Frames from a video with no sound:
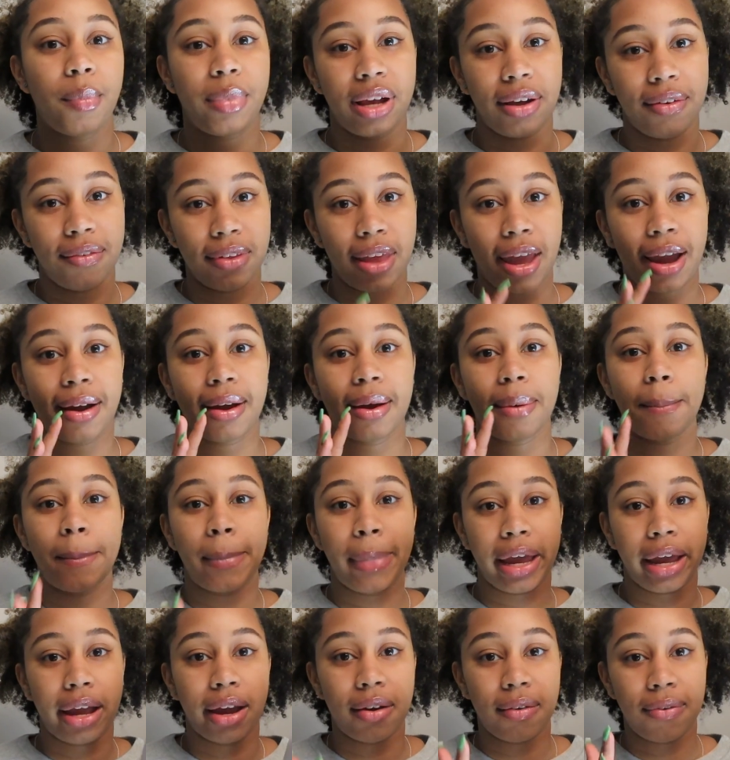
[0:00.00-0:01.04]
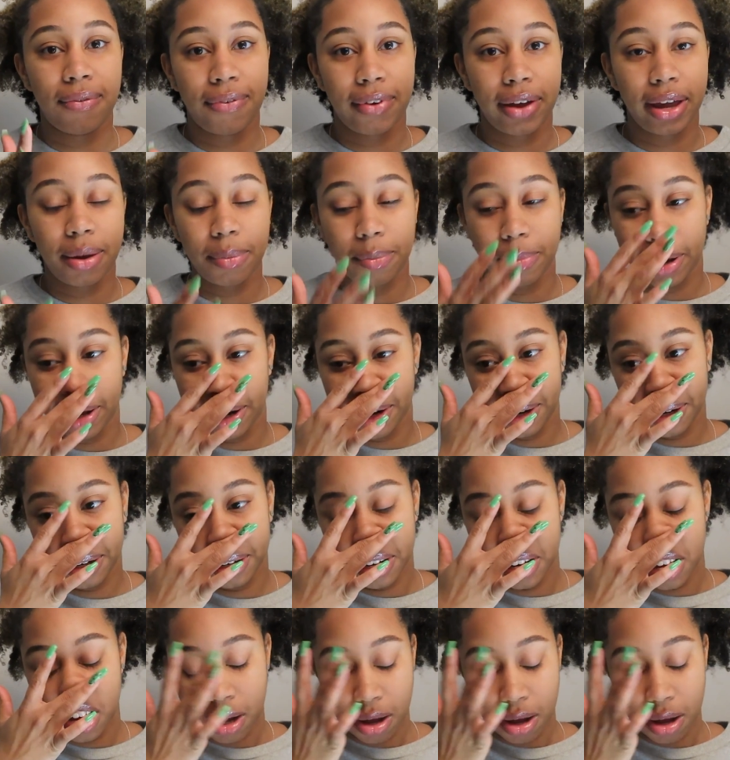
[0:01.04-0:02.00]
me like make it fit better